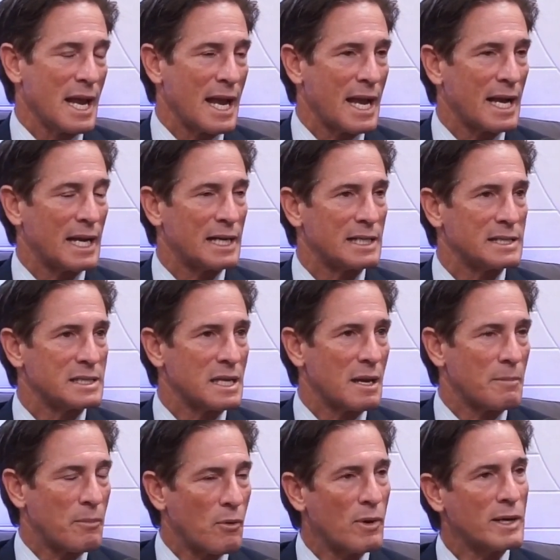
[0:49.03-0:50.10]
And a
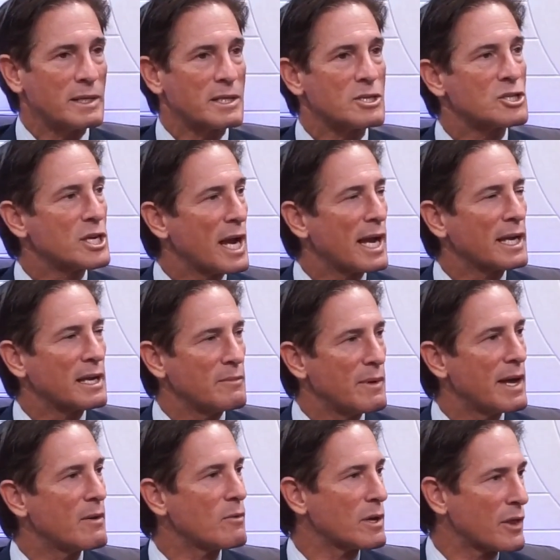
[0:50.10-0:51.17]
point that Jackie
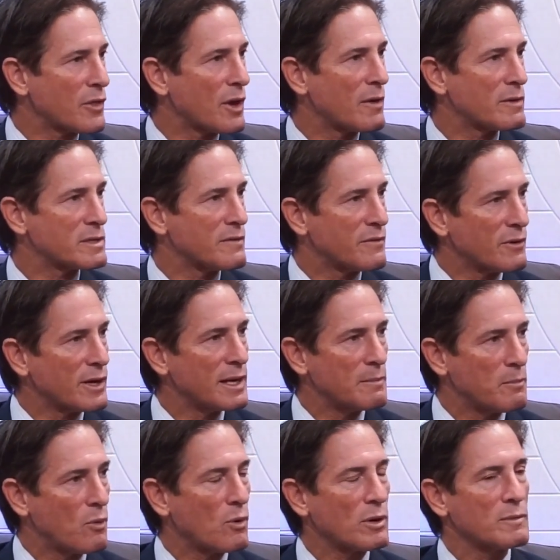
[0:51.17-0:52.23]
made, what I thought was a very
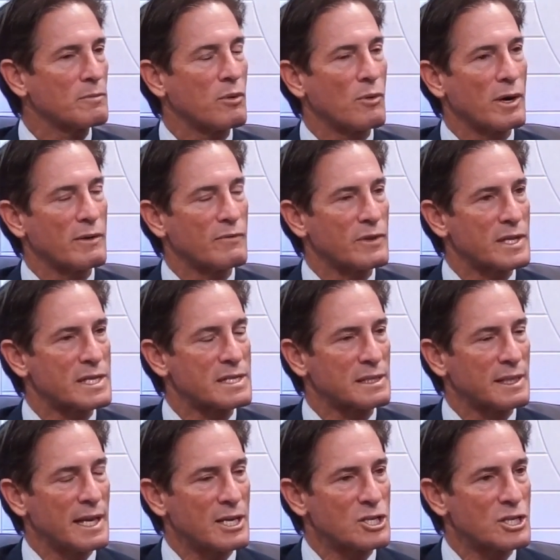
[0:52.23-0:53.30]
important point for this
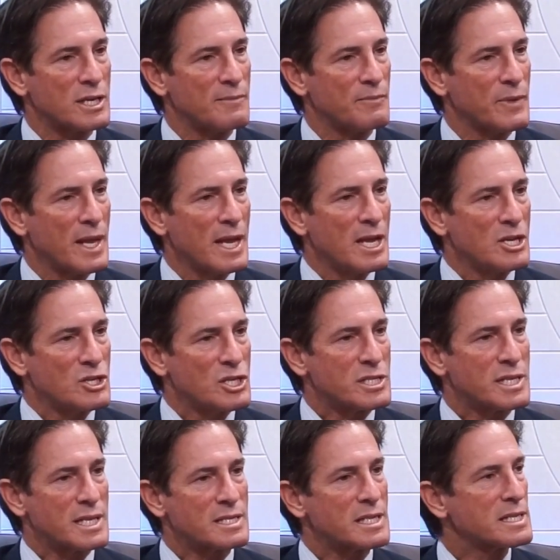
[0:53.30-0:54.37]
election, she
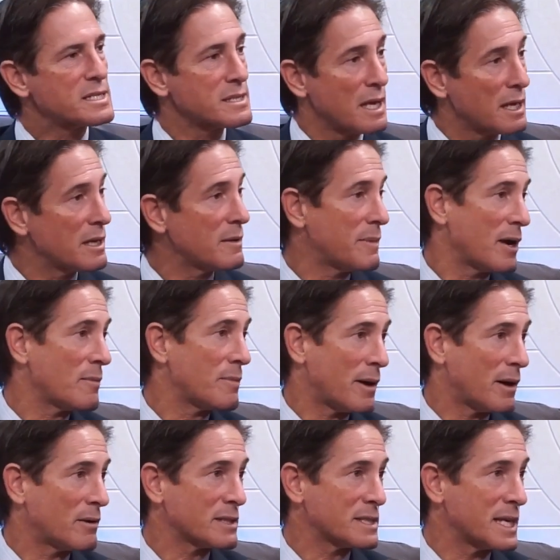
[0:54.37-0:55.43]
says it's not about
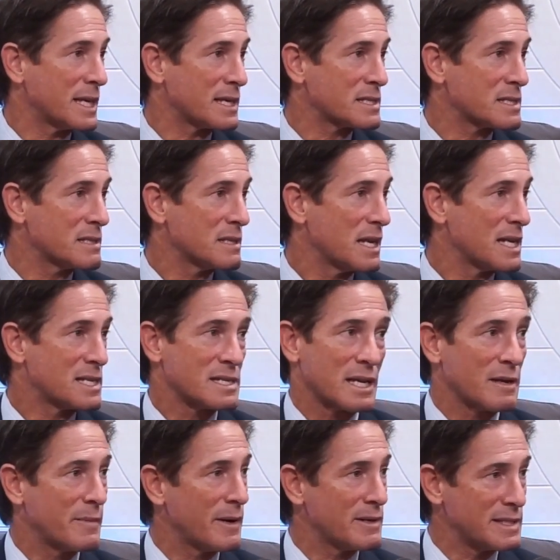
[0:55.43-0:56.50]
politics. It's not
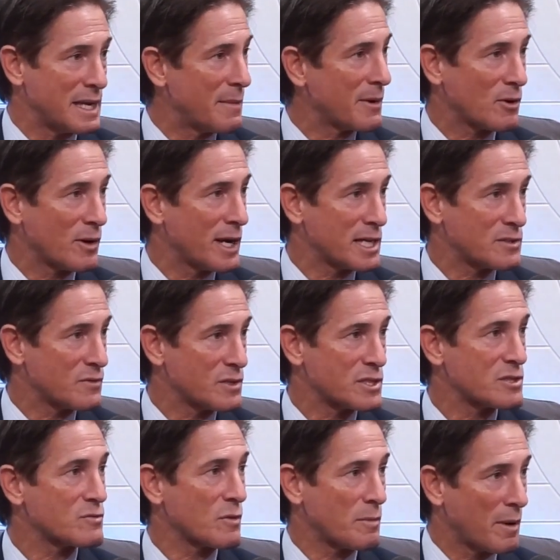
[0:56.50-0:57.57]
about Democrats
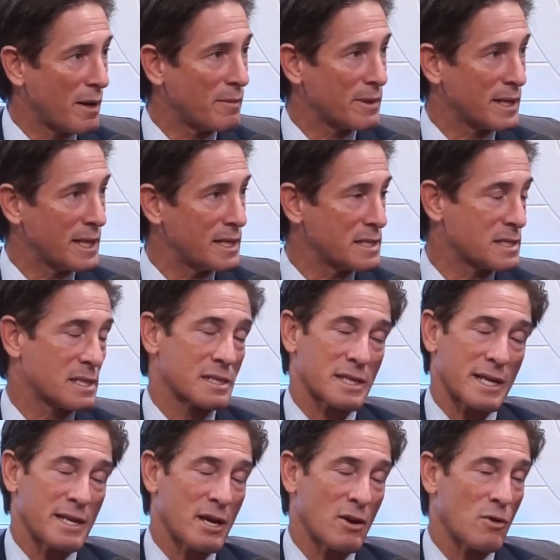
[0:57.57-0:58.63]
versus Republicans, because I
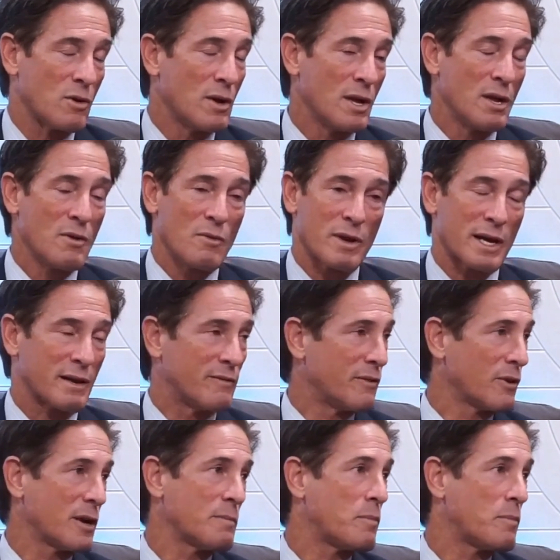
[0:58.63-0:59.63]
know we got a very